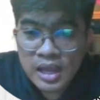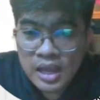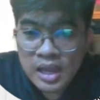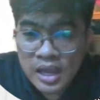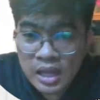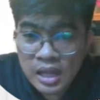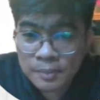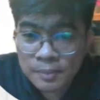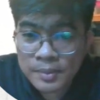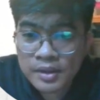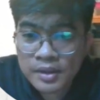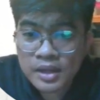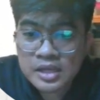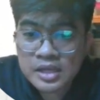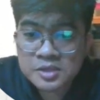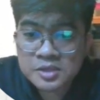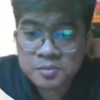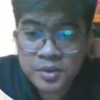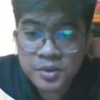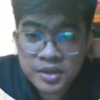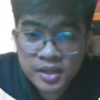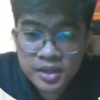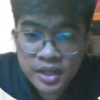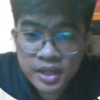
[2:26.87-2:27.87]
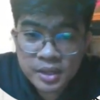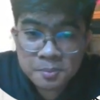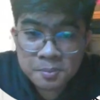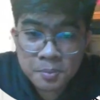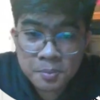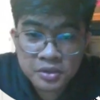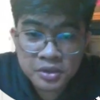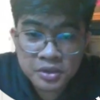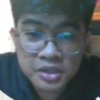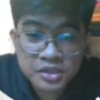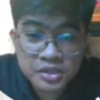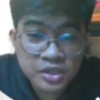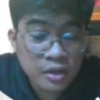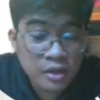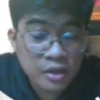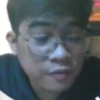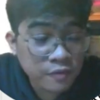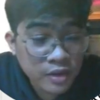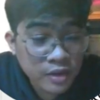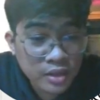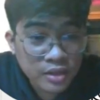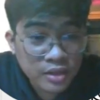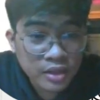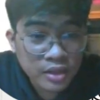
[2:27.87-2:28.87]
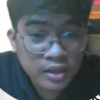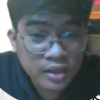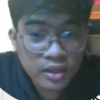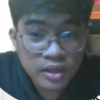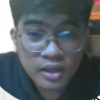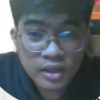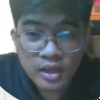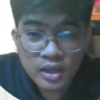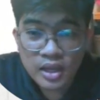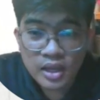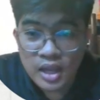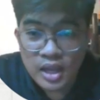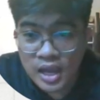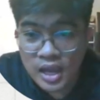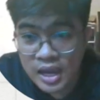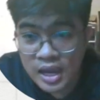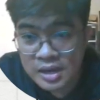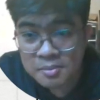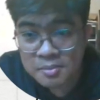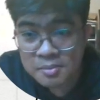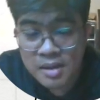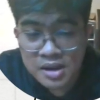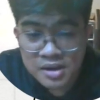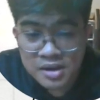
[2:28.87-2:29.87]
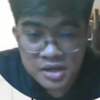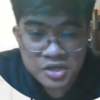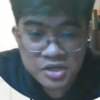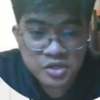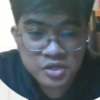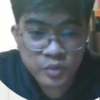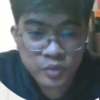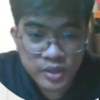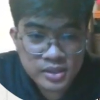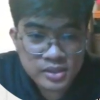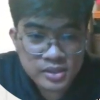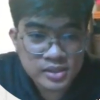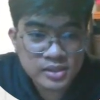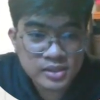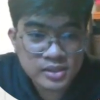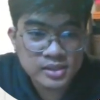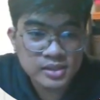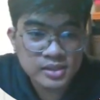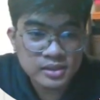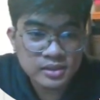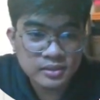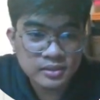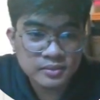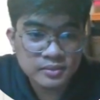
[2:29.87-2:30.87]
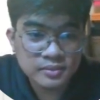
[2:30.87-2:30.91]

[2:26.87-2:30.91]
helping us predict potential flooding and manage risks.